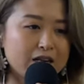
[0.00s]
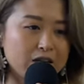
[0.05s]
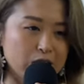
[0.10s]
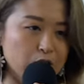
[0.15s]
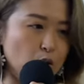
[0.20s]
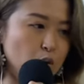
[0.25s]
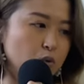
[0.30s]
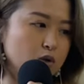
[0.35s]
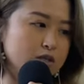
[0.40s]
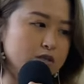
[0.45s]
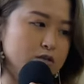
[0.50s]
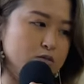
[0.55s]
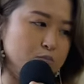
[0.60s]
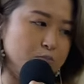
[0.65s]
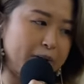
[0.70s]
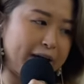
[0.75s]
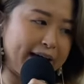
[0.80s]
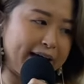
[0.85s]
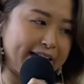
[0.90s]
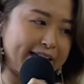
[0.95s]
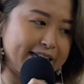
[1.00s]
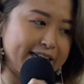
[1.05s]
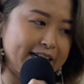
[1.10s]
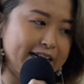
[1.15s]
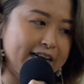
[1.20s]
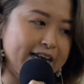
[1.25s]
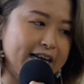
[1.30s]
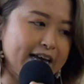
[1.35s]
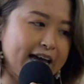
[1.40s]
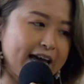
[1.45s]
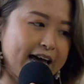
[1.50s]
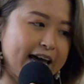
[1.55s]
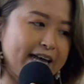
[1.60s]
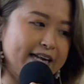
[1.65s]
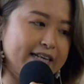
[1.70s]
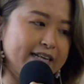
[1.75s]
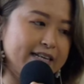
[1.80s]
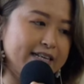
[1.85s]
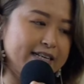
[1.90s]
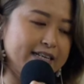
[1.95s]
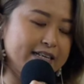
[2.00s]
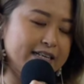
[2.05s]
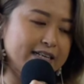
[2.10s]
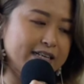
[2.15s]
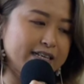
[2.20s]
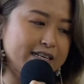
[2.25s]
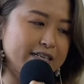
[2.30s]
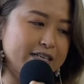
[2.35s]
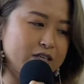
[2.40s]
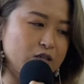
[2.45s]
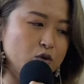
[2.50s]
local band and